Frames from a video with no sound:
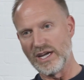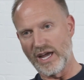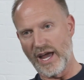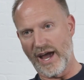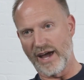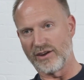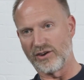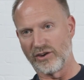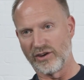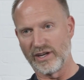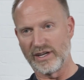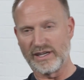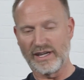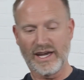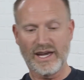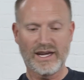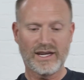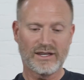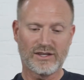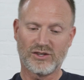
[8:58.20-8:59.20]
out on a
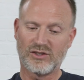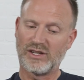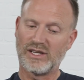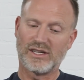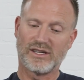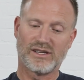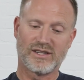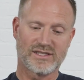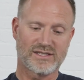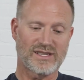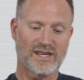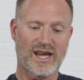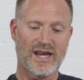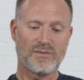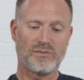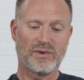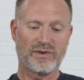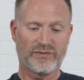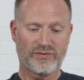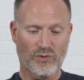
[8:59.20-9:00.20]
date, you need to
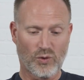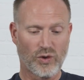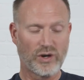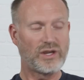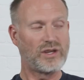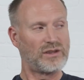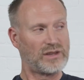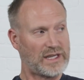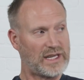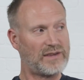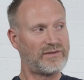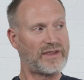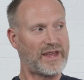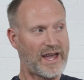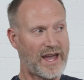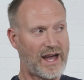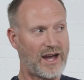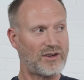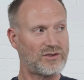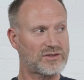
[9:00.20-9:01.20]
decide before you leave the
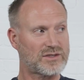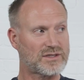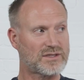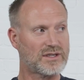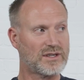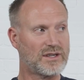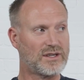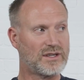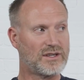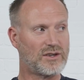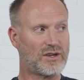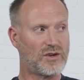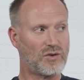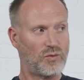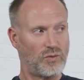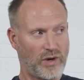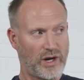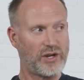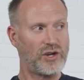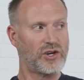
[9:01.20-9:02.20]
house
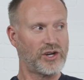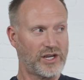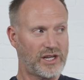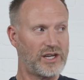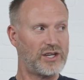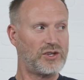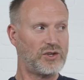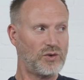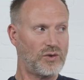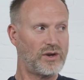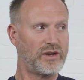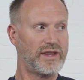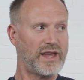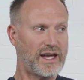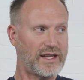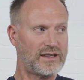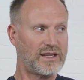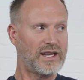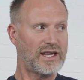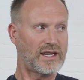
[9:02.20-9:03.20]
what you're going to do on
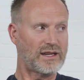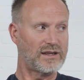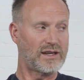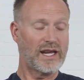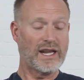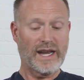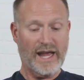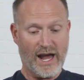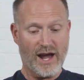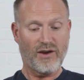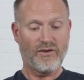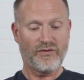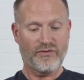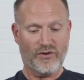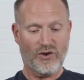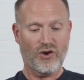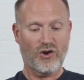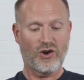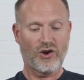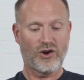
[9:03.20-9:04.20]
that date and how
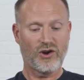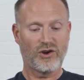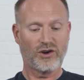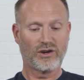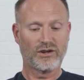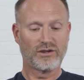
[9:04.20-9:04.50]
far